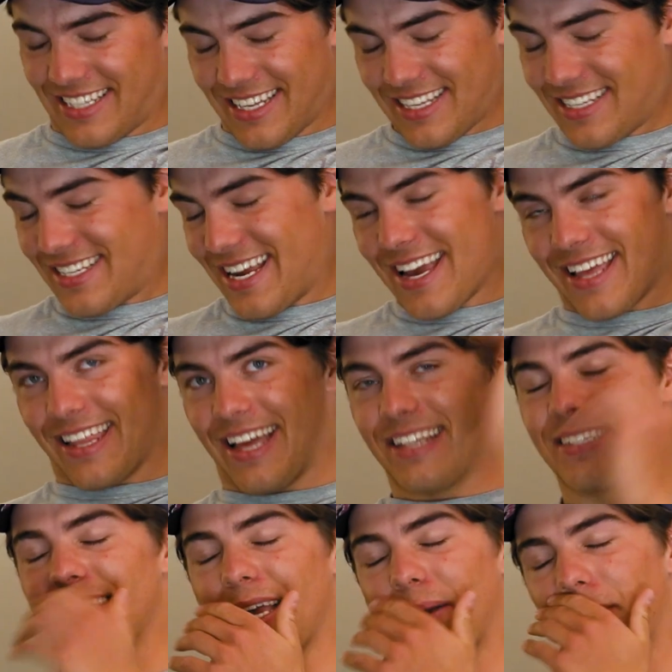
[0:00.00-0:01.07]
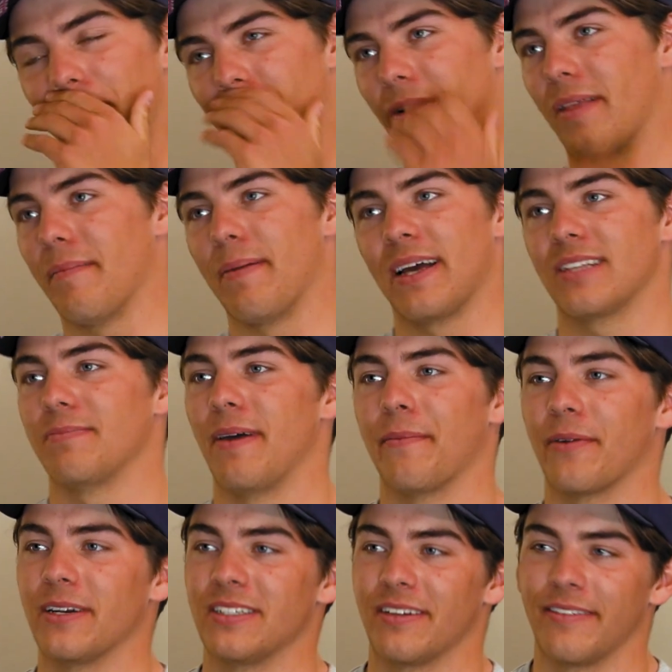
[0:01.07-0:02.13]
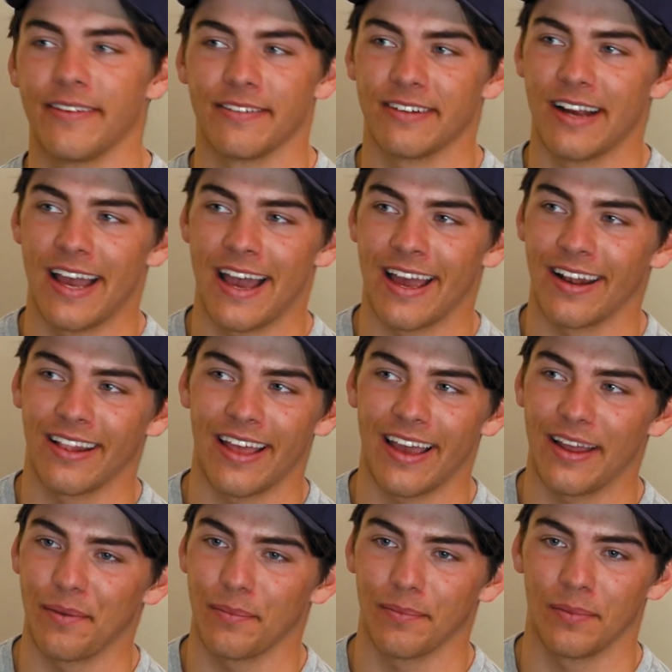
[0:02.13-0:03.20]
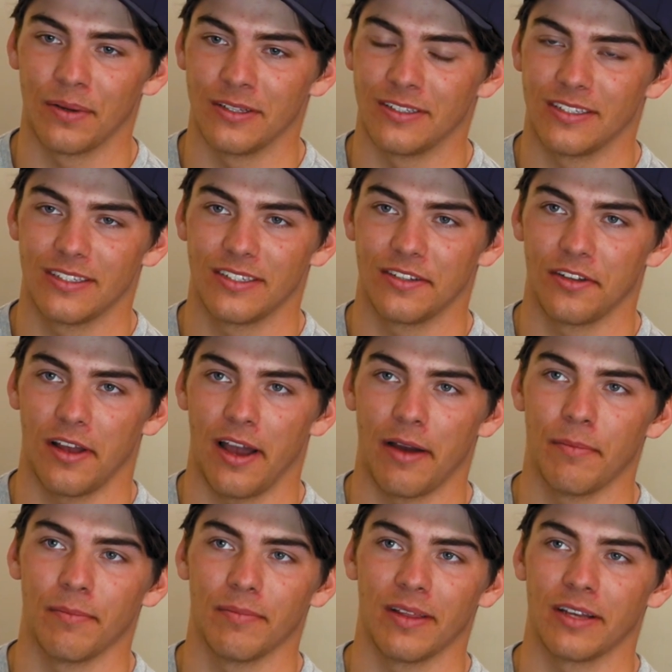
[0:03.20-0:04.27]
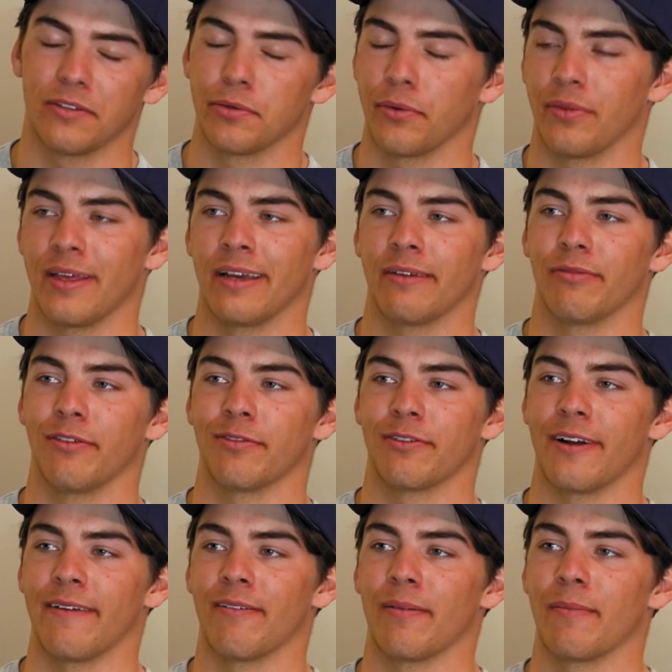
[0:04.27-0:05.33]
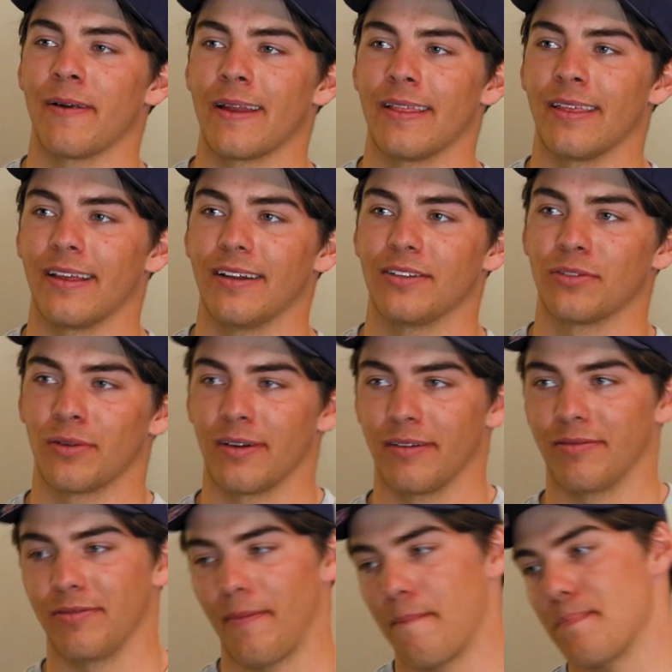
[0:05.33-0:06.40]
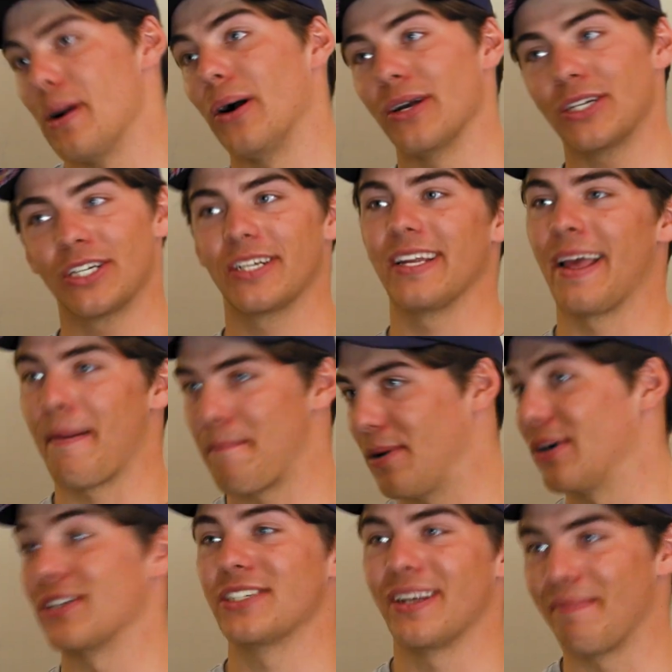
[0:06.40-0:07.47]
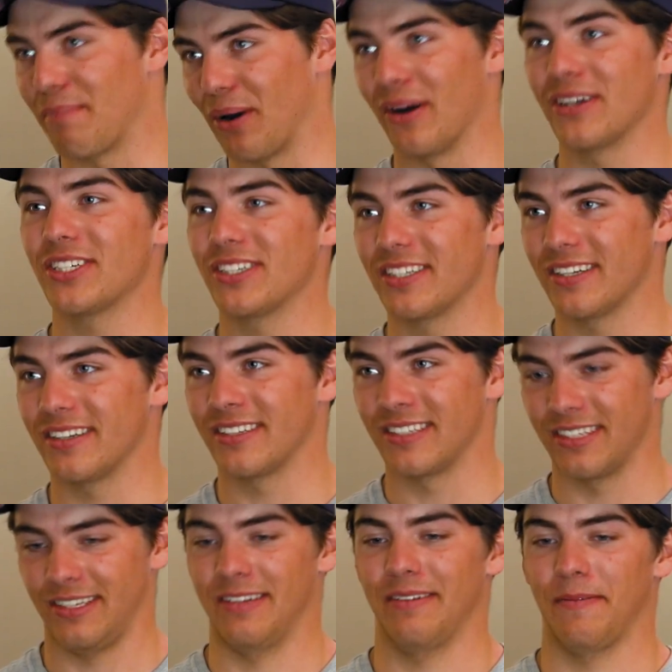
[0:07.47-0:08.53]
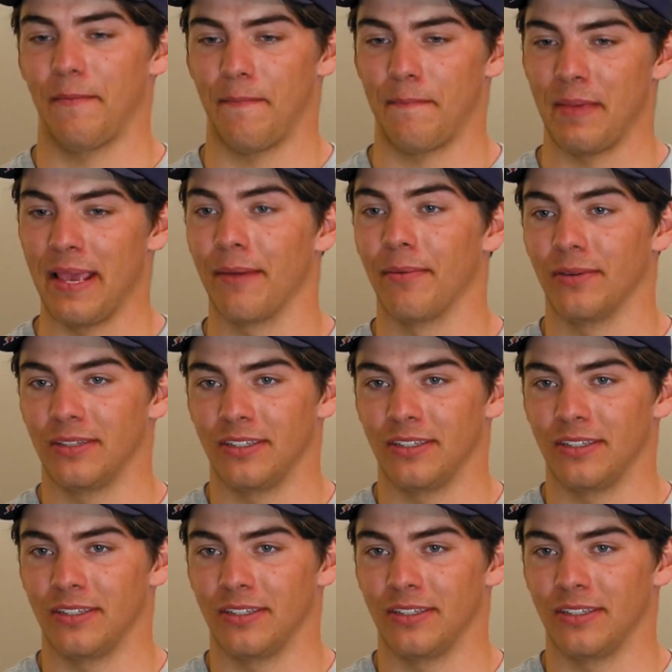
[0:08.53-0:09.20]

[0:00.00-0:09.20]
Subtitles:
to this day that's like one of the best memories I've ever had. I'm like so thankful for everybody that sort of pushed and pushed and pushed to be able